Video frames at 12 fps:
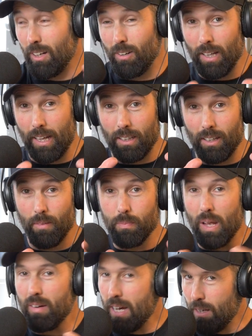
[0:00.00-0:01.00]
Like,
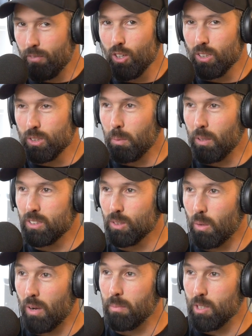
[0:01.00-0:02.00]
I had a few experiences where
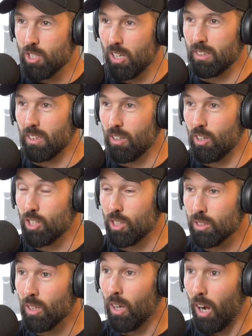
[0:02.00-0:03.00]
I've been choked unconscious,
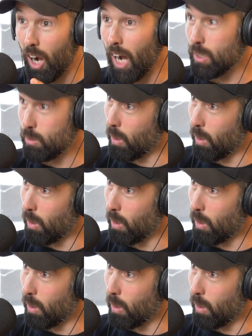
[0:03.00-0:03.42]
eyes wide